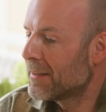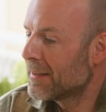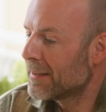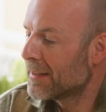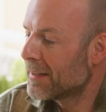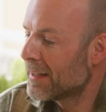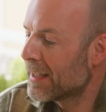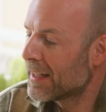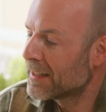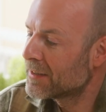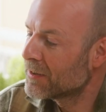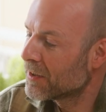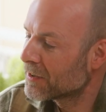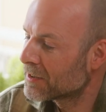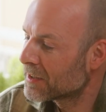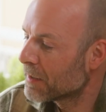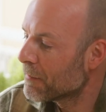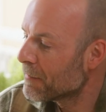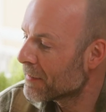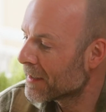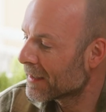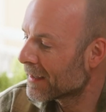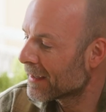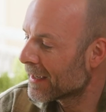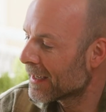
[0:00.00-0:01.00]
the, it's not
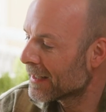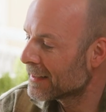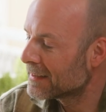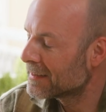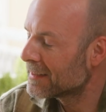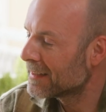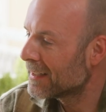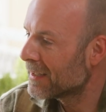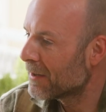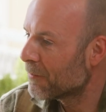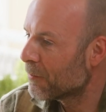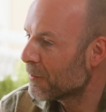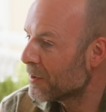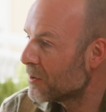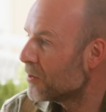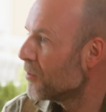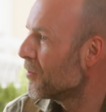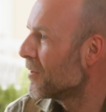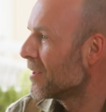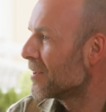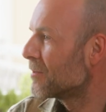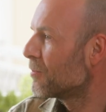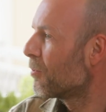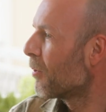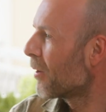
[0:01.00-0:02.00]
something, it's, we do
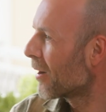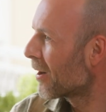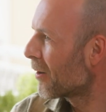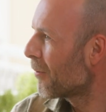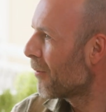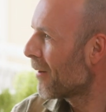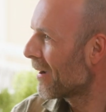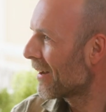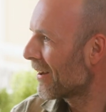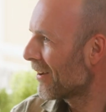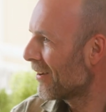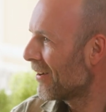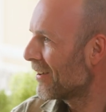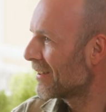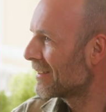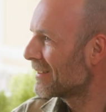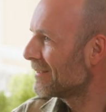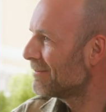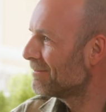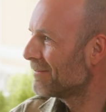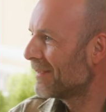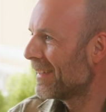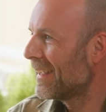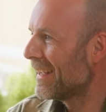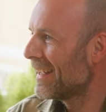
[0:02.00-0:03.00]
this work quite a lot.
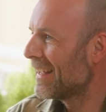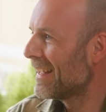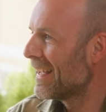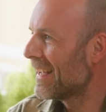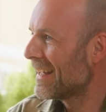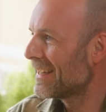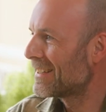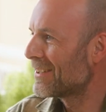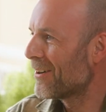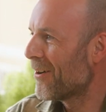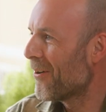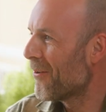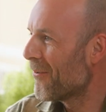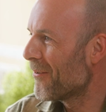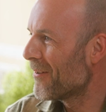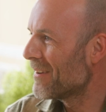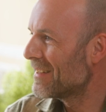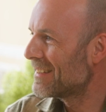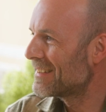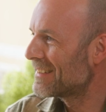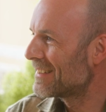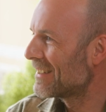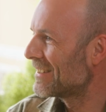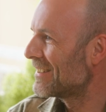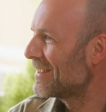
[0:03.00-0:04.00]
It, it's
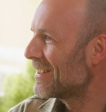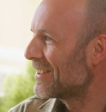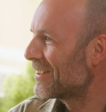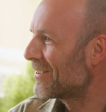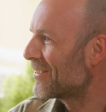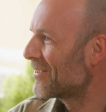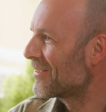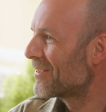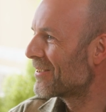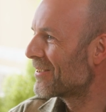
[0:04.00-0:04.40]
always such a